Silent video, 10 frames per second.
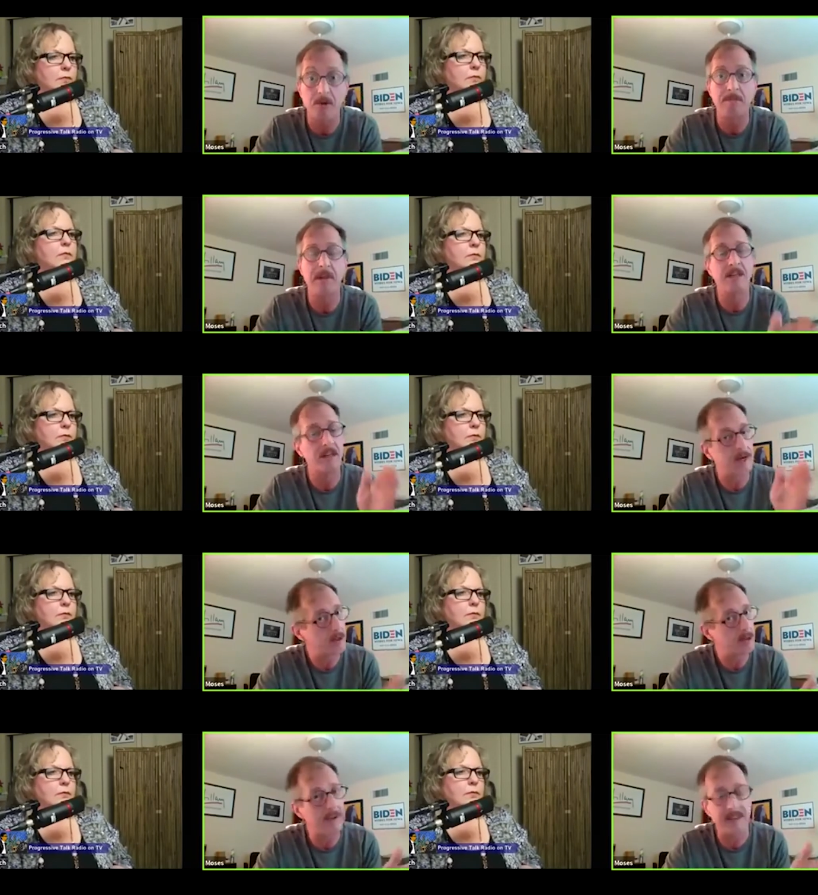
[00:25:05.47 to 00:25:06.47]
Speaker 1: your opinion. I
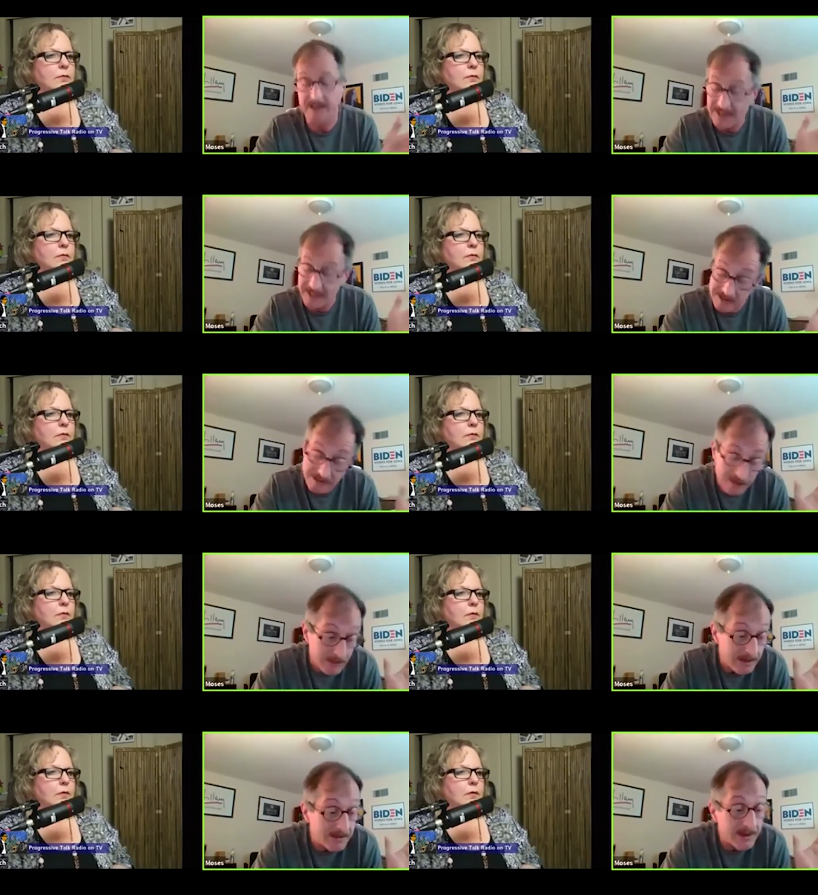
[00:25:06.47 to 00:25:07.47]
respect that. I can see
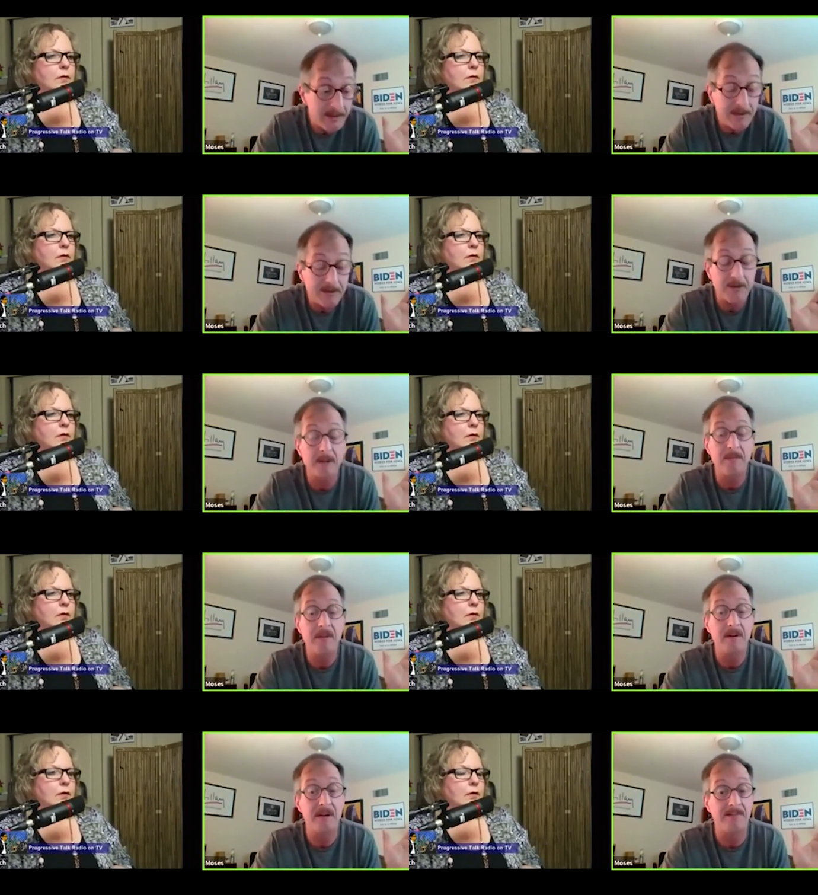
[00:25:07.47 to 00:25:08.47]
where you're coming from.
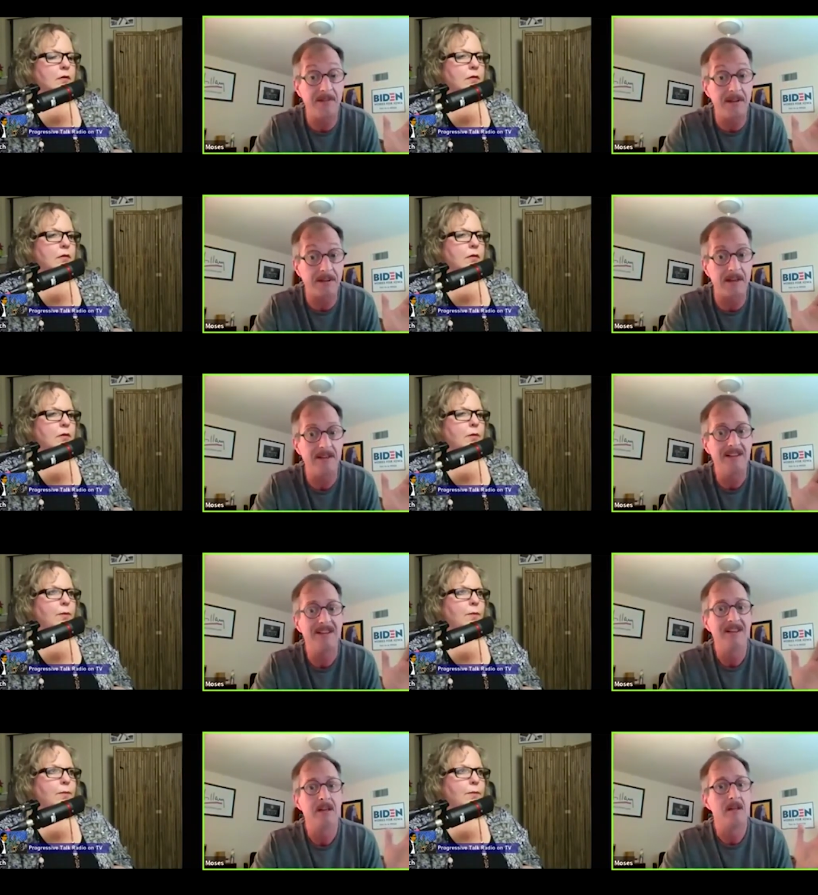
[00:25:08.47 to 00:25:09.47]
I feel you.
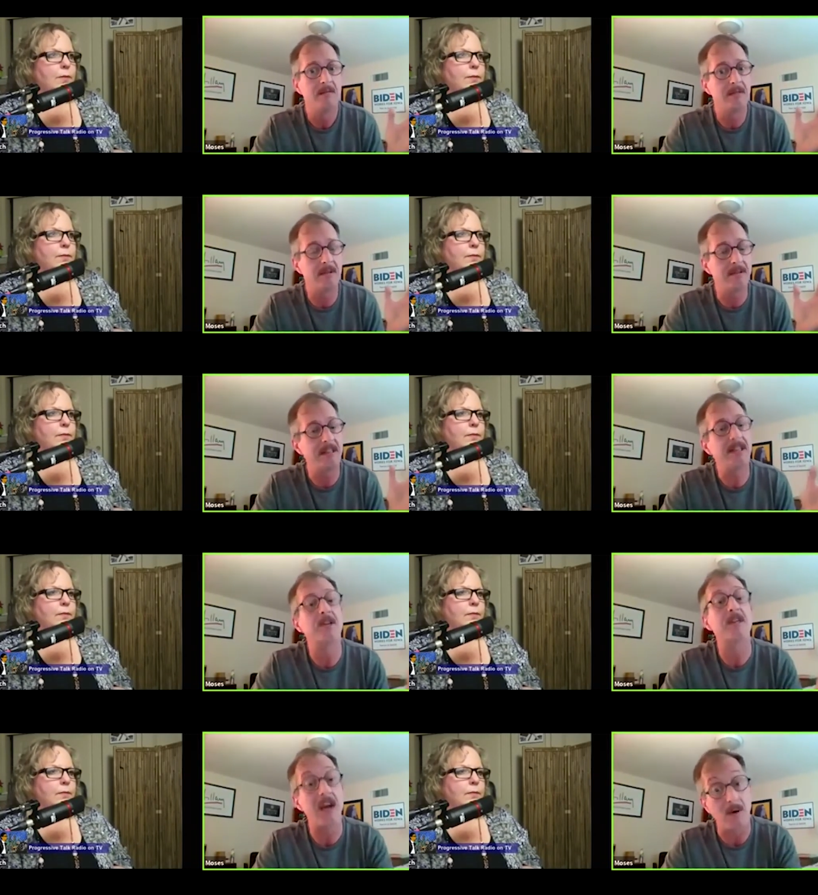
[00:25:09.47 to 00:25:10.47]

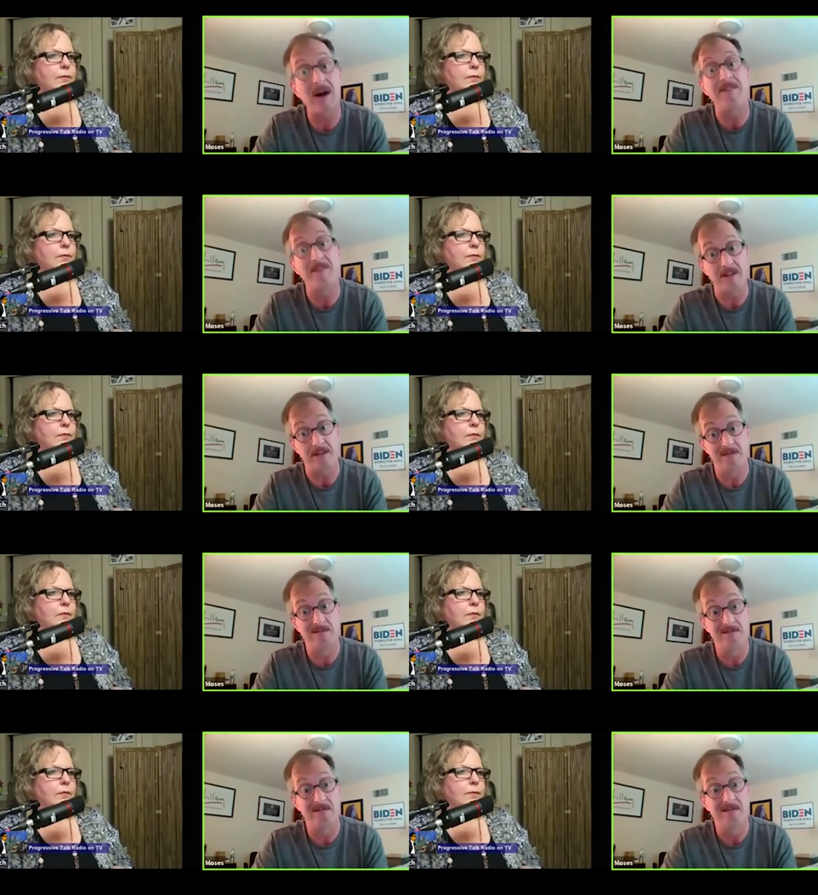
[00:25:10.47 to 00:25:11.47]
Here's how I feel.
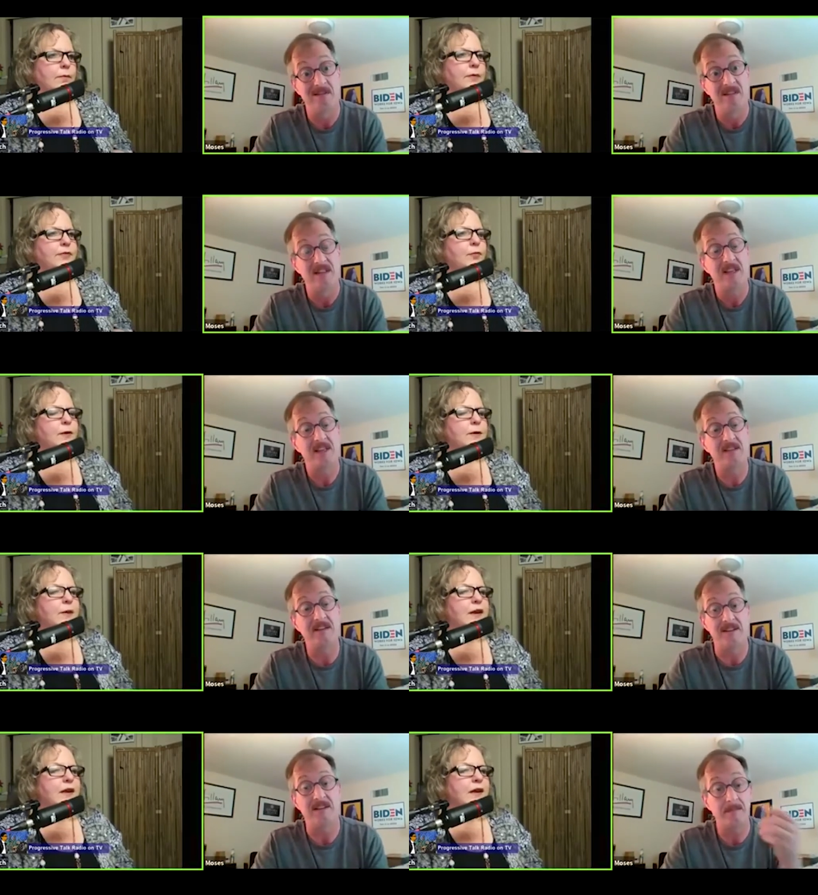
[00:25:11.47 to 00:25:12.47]
Speaker 2: But they're repeating
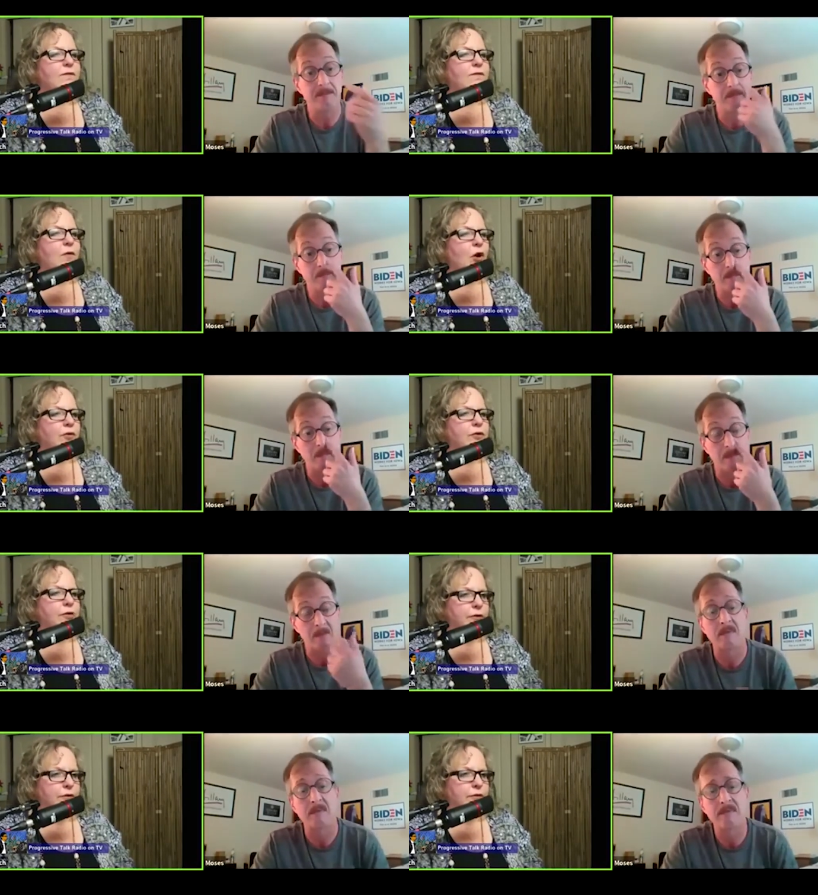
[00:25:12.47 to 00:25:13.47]
Speaker 1: you know.
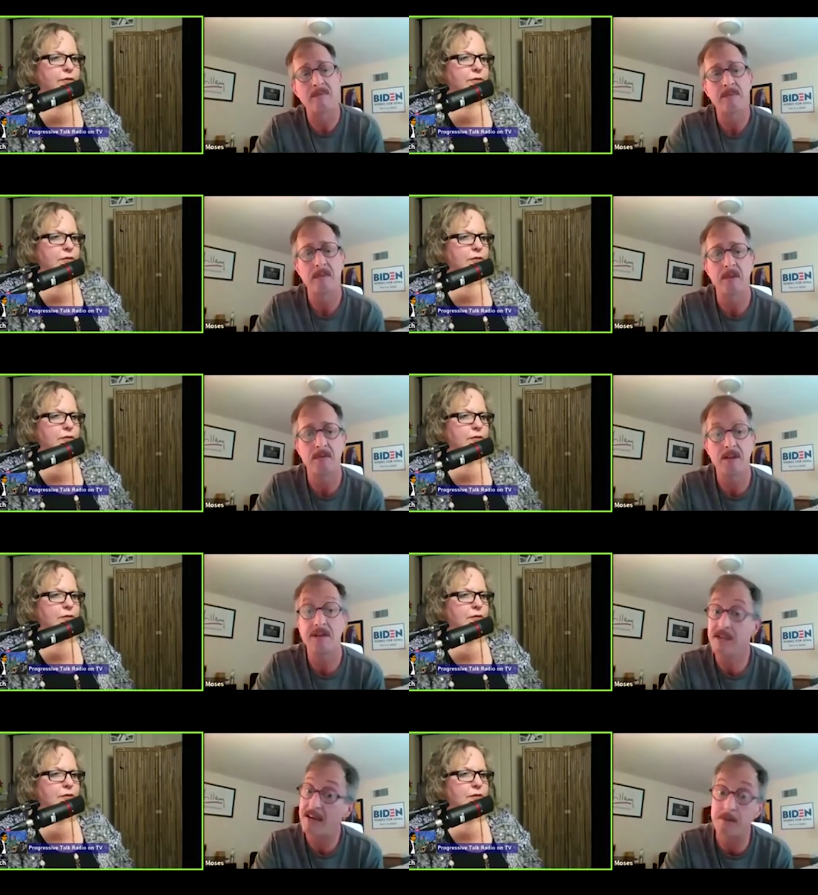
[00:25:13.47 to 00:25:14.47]
falsehoods. Well,
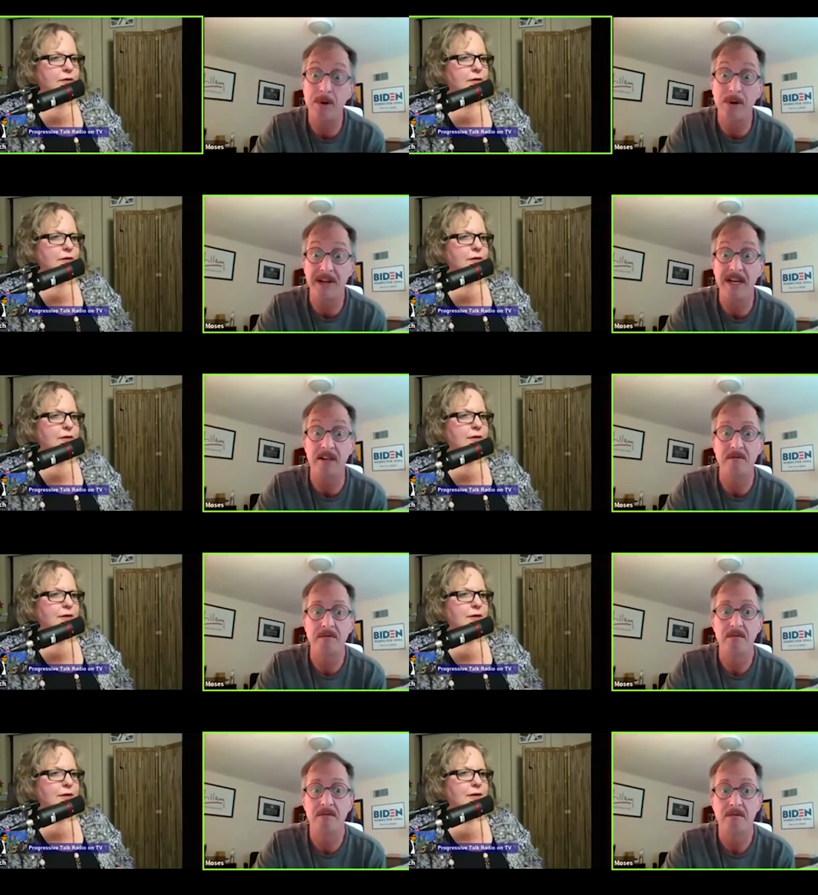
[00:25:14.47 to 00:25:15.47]
you have to point it out.
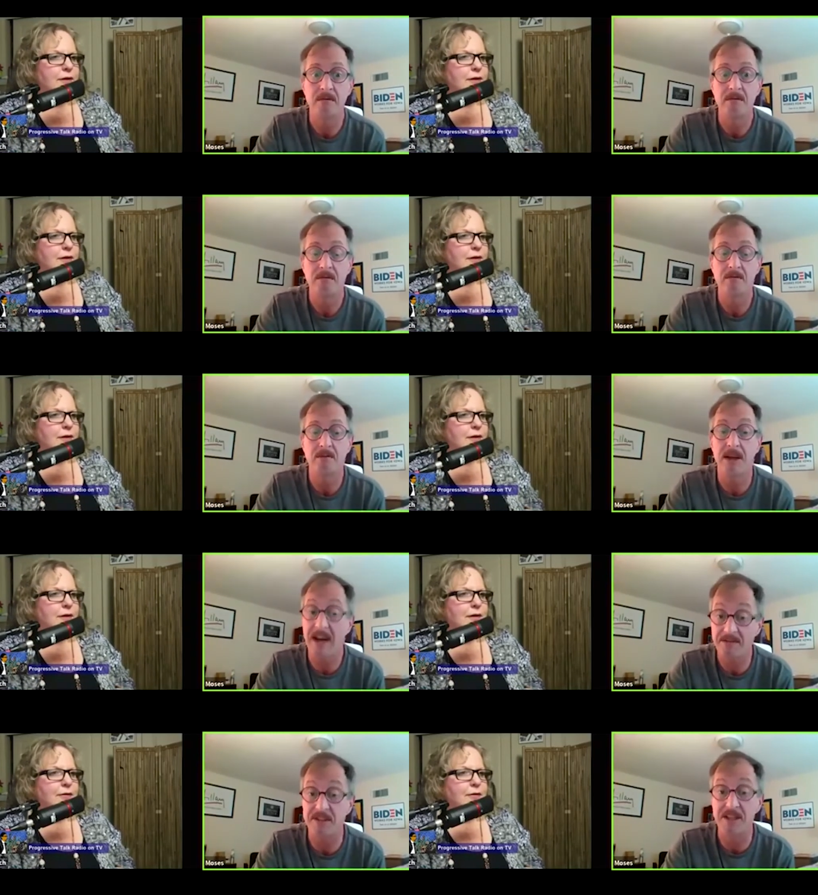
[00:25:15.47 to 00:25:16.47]
You
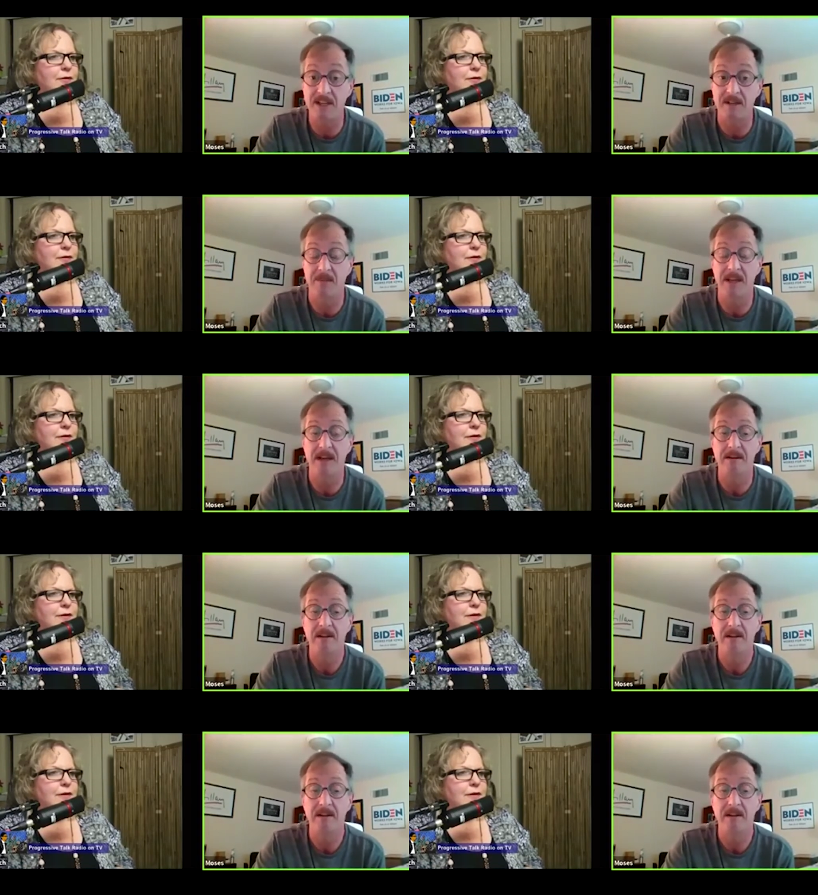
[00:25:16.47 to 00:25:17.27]
have to tell them that.